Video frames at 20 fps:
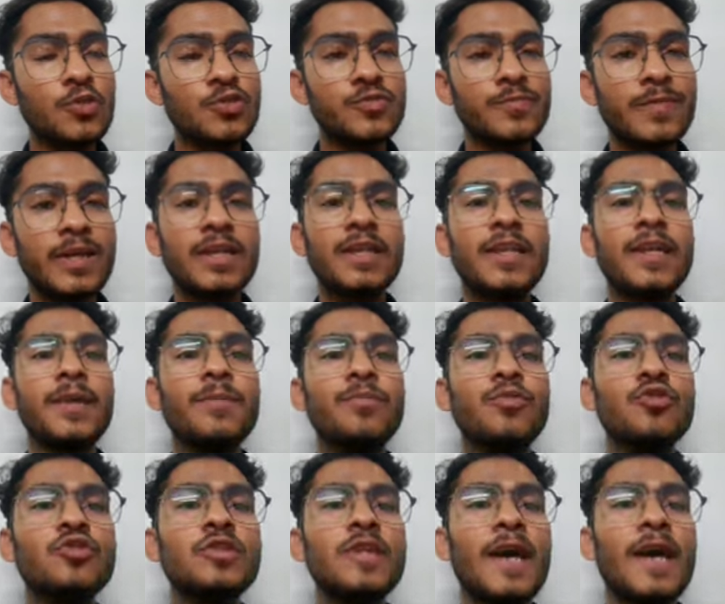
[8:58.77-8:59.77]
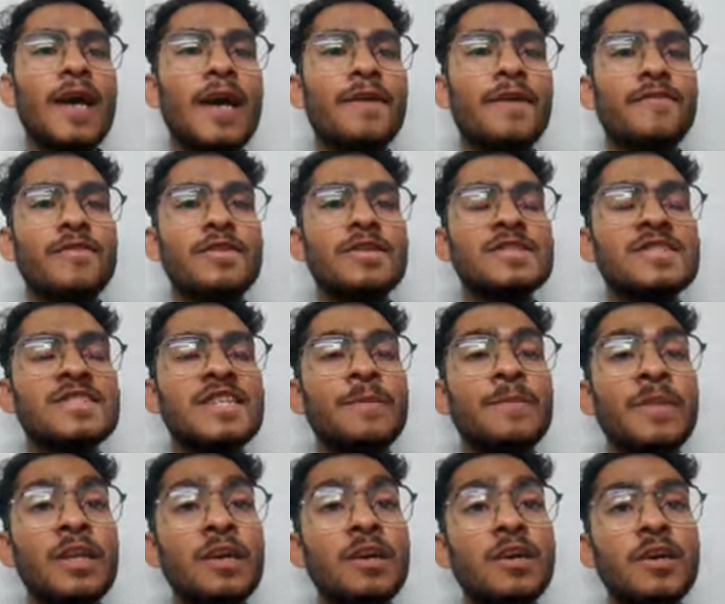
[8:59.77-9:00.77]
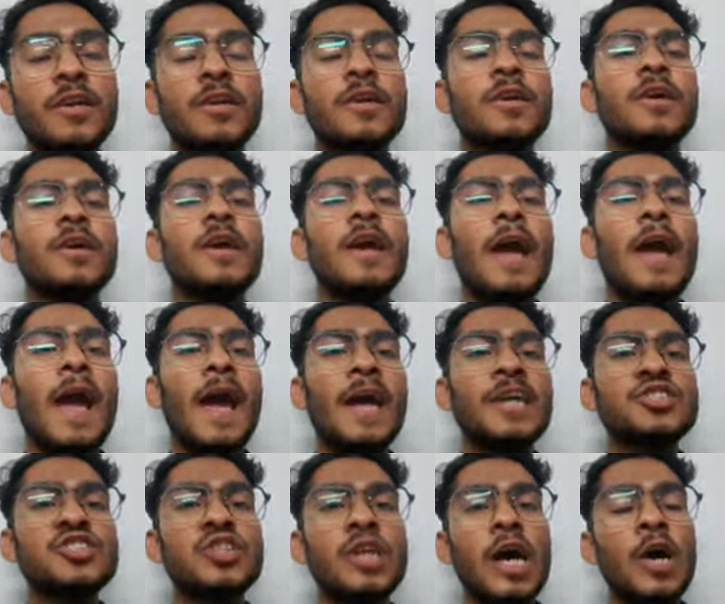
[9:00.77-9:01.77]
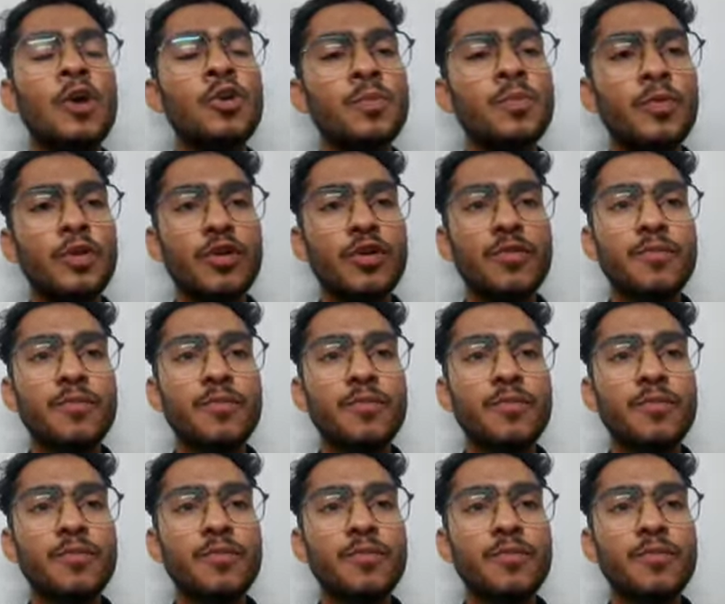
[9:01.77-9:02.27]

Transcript: but they both have a similar hashed output.